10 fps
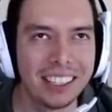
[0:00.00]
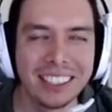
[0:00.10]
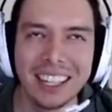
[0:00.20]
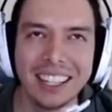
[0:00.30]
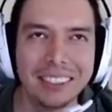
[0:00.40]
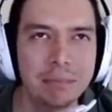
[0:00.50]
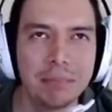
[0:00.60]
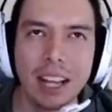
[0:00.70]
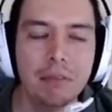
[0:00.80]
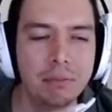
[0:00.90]
I
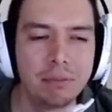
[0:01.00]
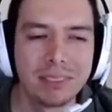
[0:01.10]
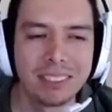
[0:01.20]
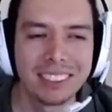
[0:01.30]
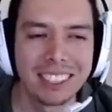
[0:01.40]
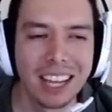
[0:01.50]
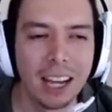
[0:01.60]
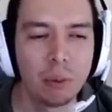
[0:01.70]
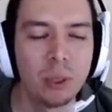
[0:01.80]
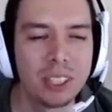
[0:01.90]

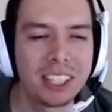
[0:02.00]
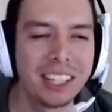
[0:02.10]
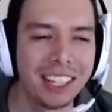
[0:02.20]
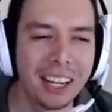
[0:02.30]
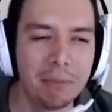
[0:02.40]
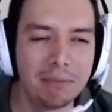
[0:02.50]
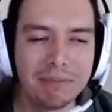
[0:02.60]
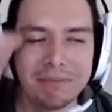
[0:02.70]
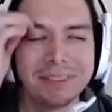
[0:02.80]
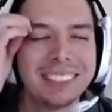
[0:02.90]
wouldn't say
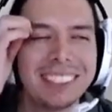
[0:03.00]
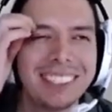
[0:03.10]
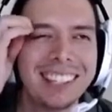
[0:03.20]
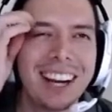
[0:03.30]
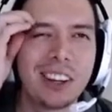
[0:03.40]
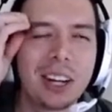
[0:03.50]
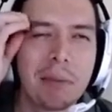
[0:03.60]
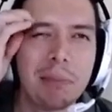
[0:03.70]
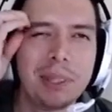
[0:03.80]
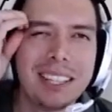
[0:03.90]
I'm. How
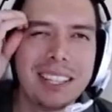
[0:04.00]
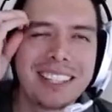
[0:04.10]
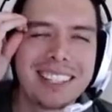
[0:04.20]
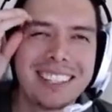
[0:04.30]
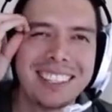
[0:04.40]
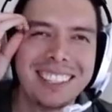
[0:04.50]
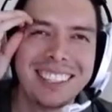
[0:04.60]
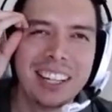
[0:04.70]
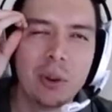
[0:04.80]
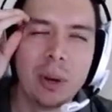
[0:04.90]
can I put this
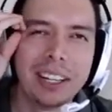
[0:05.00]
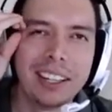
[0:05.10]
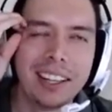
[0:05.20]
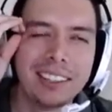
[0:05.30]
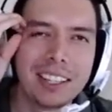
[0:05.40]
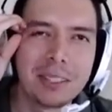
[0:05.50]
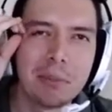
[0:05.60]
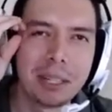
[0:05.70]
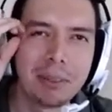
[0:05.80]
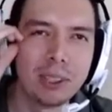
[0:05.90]
in a way that
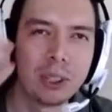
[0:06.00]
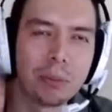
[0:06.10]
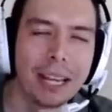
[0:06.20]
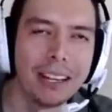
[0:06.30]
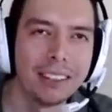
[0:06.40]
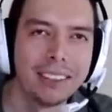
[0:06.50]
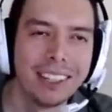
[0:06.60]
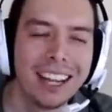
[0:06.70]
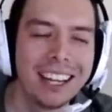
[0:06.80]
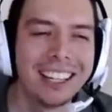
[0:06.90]
doesn't make me look bad?
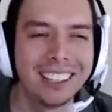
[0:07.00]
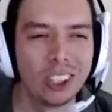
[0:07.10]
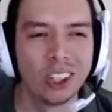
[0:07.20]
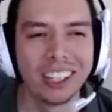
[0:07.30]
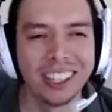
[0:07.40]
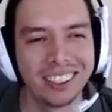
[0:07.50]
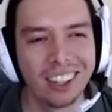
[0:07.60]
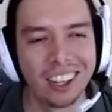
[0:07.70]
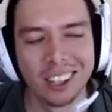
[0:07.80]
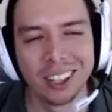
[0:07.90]
I hate learning
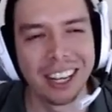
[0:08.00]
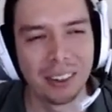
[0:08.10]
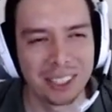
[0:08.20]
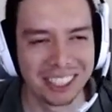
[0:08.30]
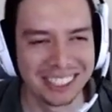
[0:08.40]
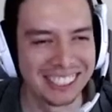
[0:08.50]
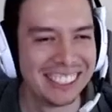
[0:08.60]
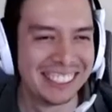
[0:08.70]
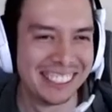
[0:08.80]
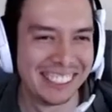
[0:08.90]
other languages.